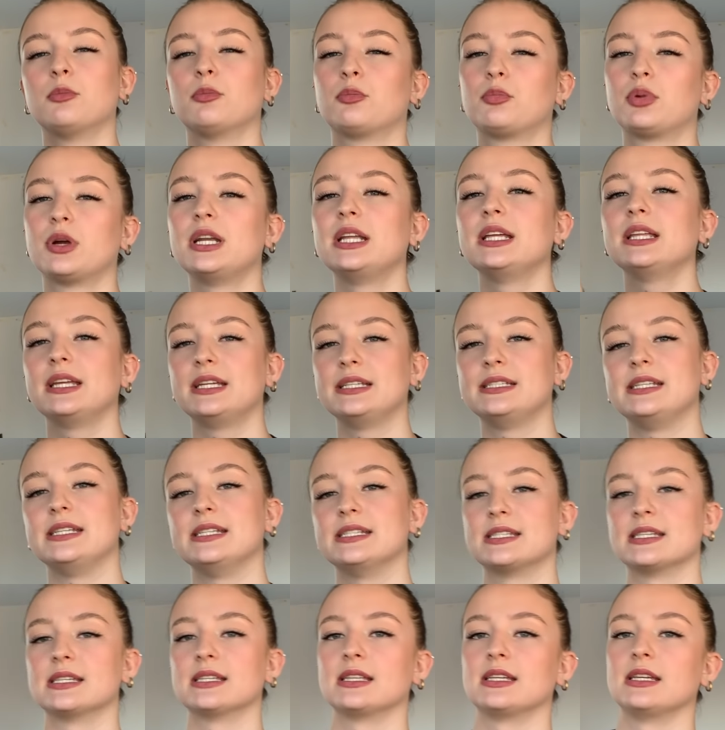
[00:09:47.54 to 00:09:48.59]
pretty like
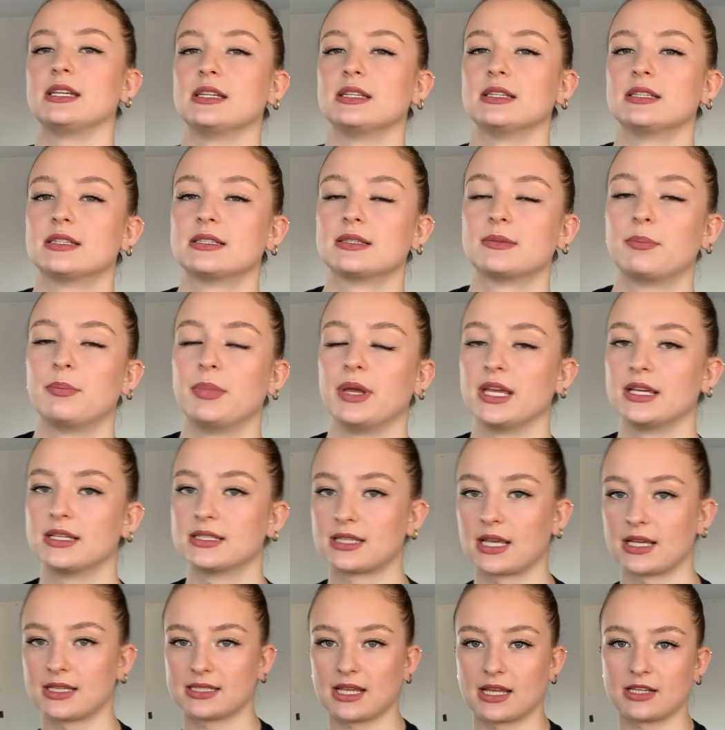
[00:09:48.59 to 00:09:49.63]
decently big
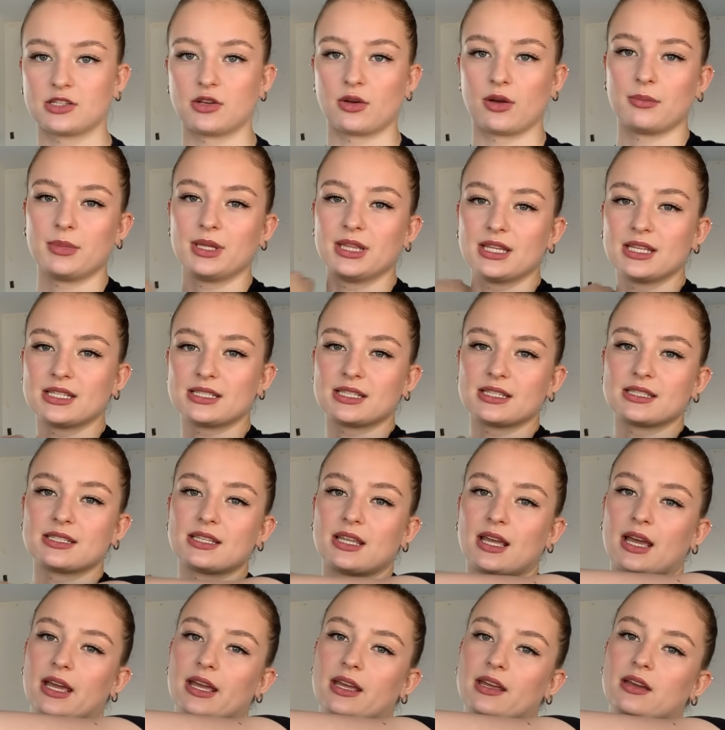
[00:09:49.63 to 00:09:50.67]
size tattoo. I mean, this is
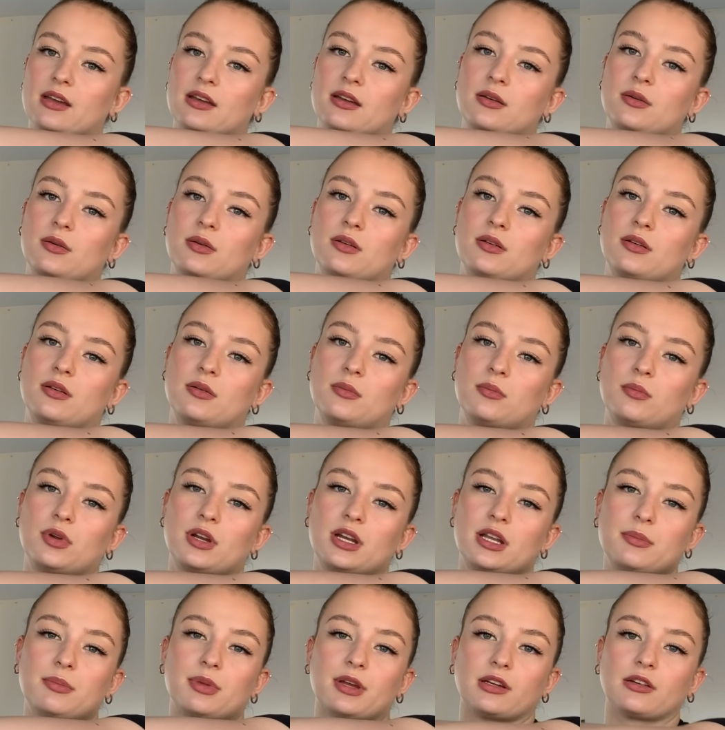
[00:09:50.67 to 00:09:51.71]
like
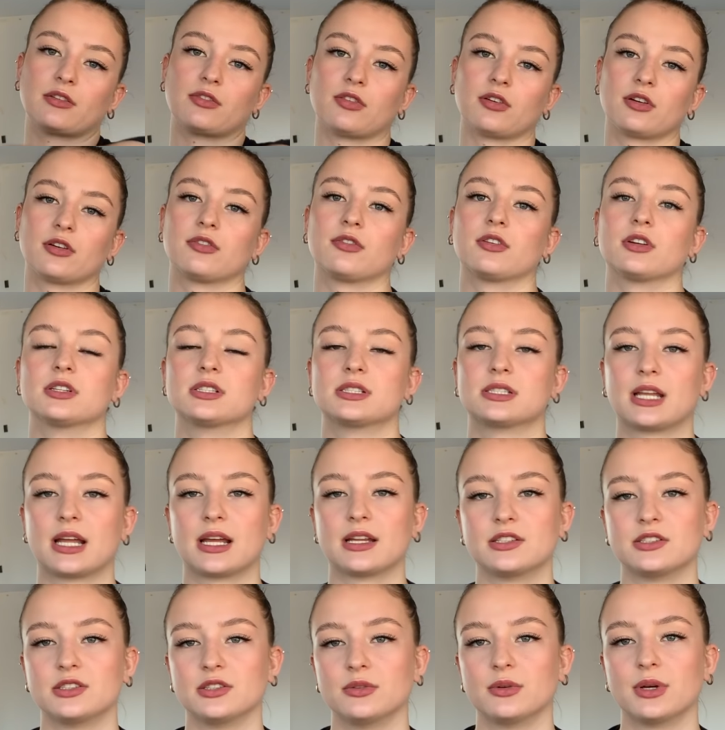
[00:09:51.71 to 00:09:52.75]
pretty big for a first
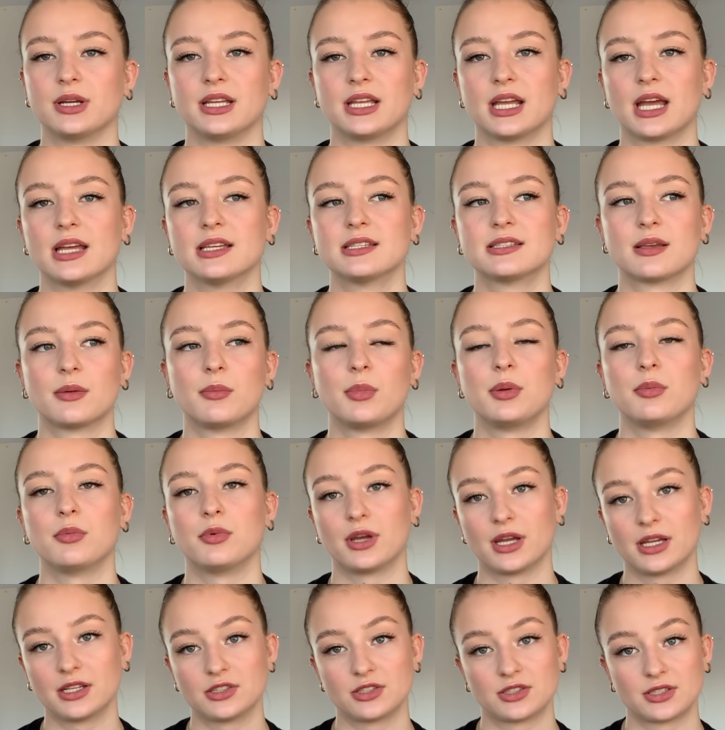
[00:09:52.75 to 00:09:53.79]
tattoo, I guess. Some people
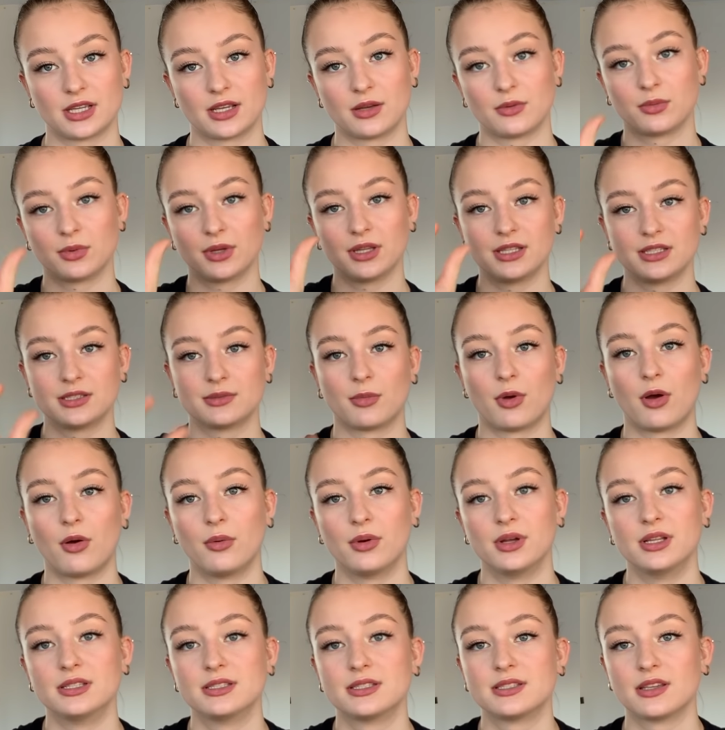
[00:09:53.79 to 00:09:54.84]
get just like really small
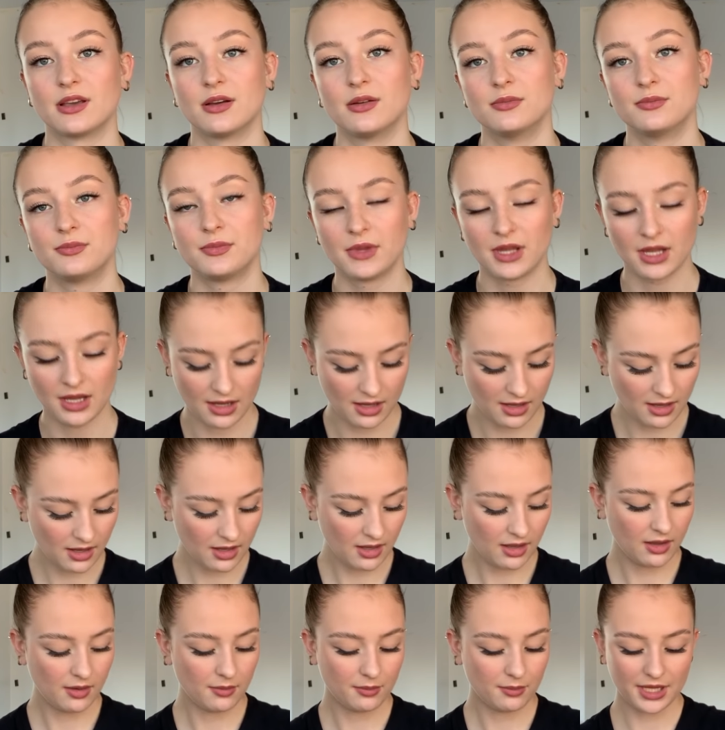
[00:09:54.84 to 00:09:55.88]
ones, so.
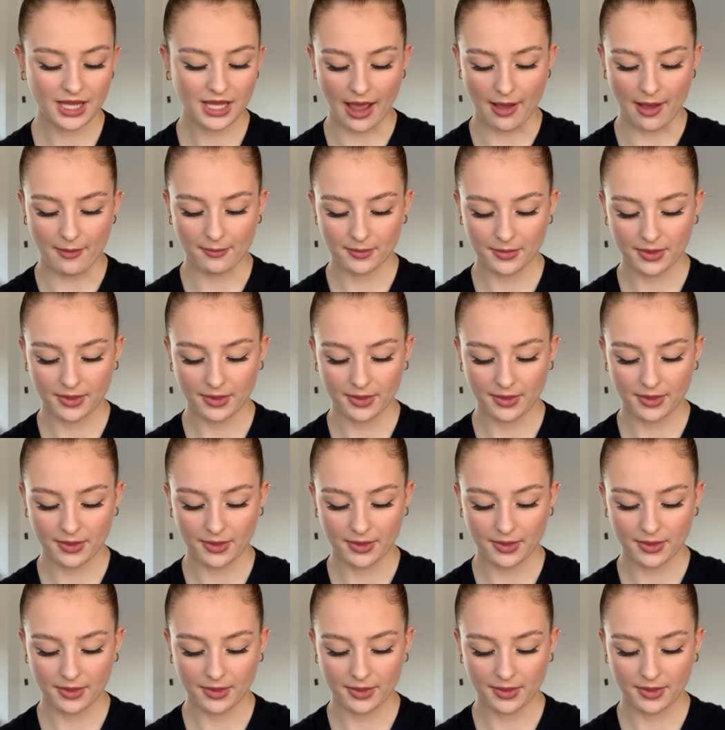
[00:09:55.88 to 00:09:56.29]
But yeah,